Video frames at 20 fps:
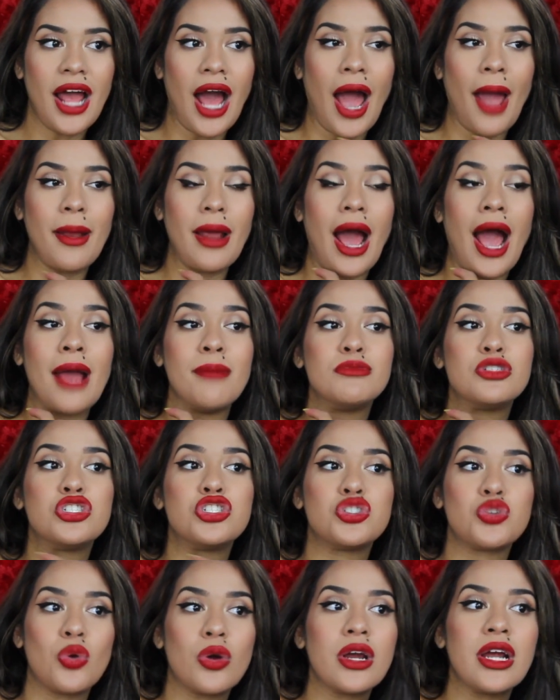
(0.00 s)
I'm
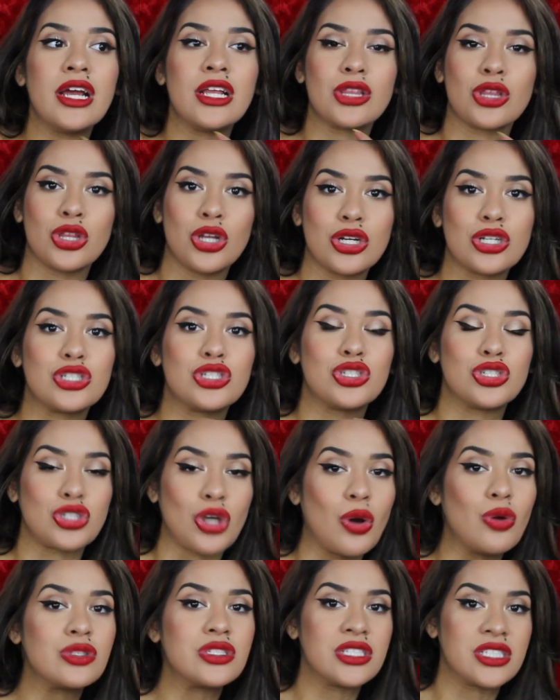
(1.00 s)
sure it looks
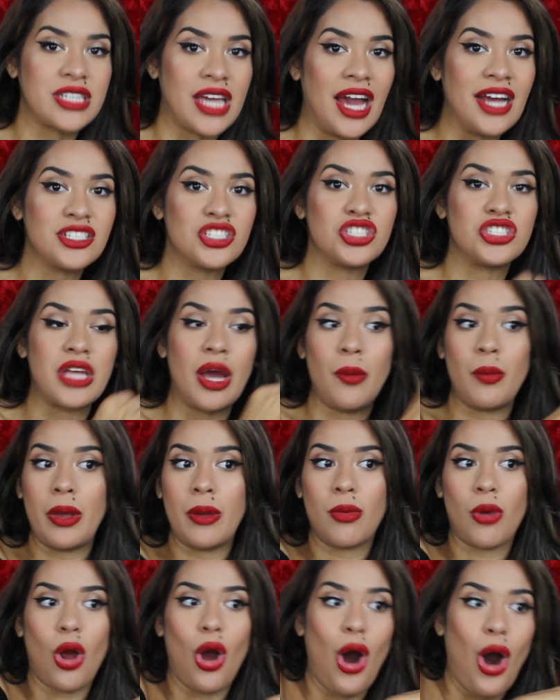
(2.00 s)
so sketch that
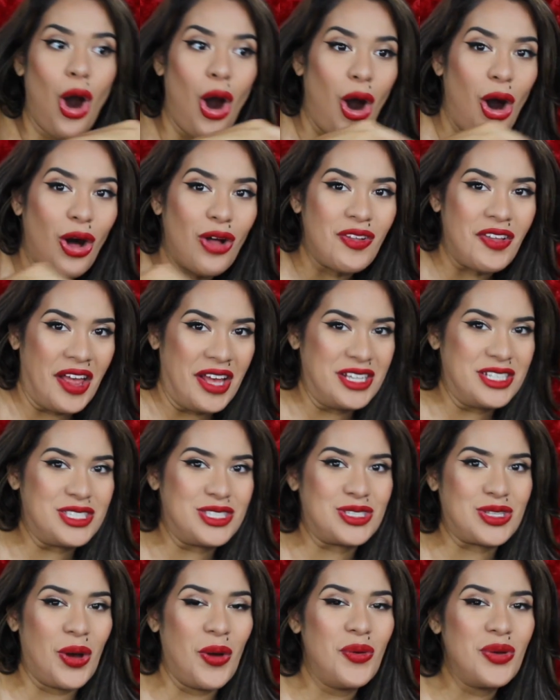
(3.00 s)
we were all like
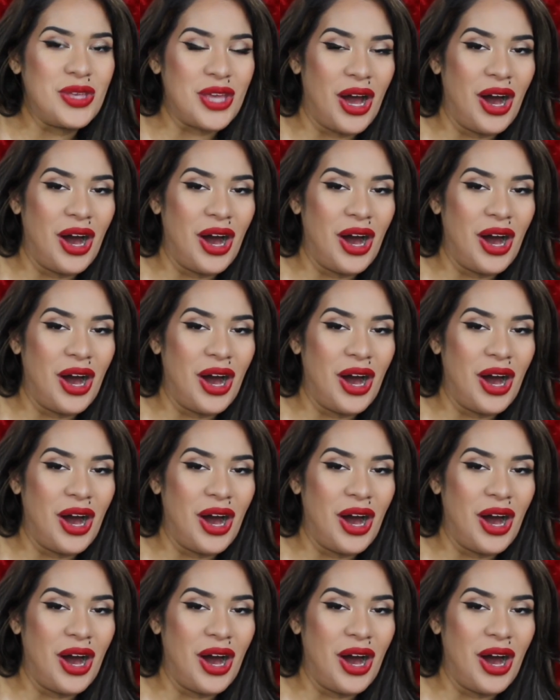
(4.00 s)
so